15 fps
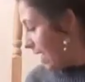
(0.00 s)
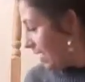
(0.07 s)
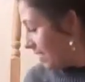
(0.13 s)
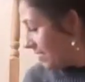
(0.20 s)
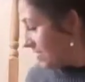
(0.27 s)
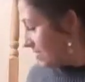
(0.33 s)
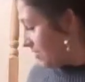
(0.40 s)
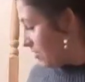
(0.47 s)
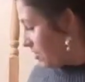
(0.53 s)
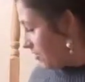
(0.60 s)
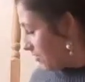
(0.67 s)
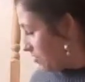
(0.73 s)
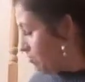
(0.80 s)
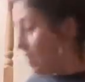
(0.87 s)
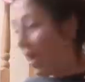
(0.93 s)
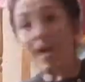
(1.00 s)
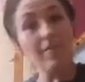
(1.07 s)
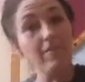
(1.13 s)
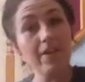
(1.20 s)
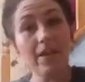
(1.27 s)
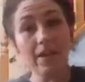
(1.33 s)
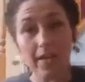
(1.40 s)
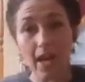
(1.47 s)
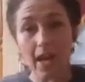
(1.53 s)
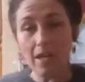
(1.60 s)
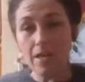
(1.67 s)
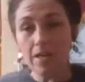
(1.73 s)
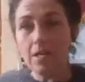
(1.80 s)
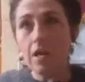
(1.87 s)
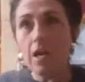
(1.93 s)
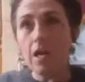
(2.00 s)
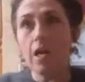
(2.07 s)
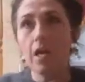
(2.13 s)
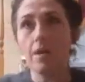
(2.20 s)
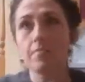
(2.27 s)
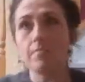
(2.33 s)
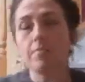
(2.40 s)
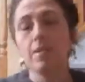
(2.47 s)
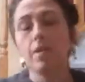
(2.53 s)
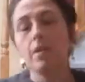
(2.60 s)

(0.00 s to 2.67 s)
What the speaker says: And I've got the graph here. I